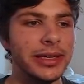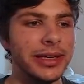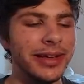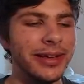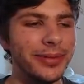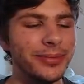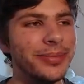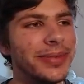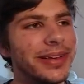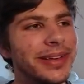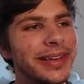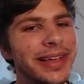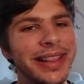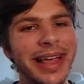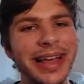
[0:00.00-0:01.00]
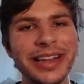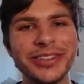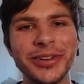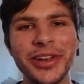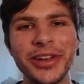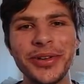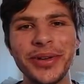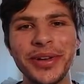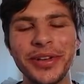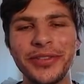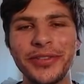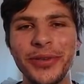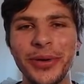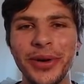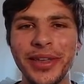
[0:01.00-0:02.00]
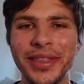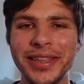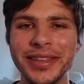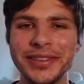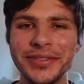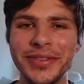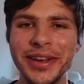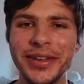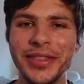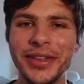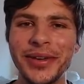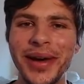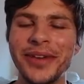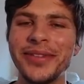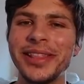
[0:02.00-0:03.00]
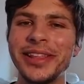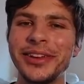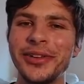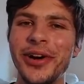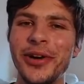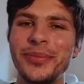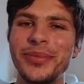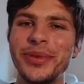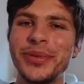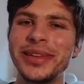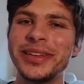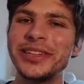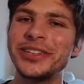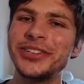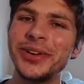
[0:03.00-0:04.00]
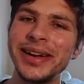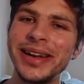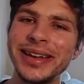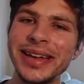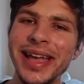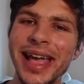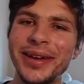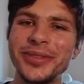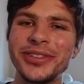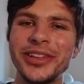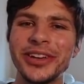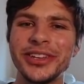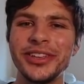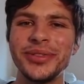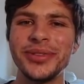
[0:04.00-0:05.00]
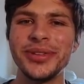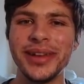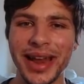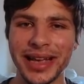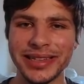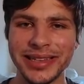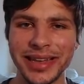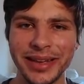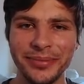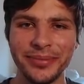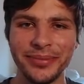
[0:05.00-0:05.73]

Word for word: Um, that is going to do it for this video, though. I really do hope you enjoyed it, and I will talk to you next time.